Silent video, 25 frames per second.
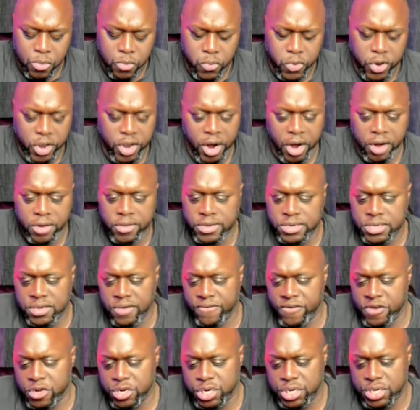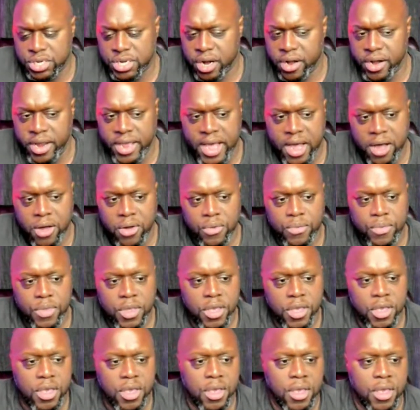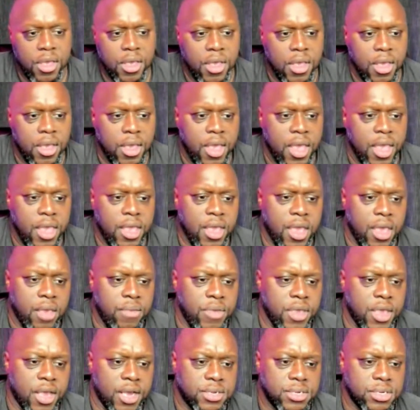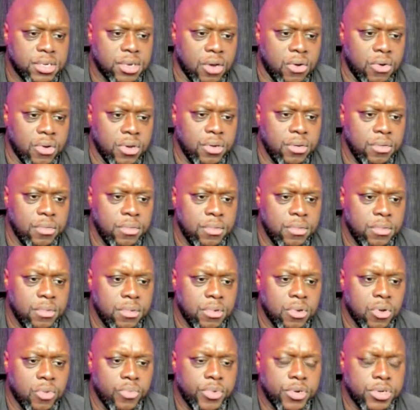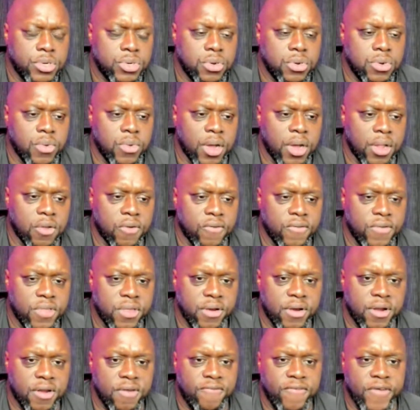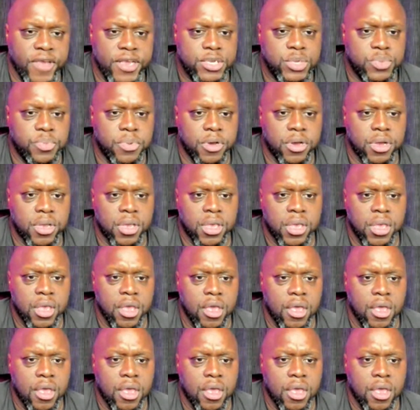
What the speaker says: Regardless if you're just starting out. Hey, Amy, how's it going? Hope you're doing well over there on Facebook.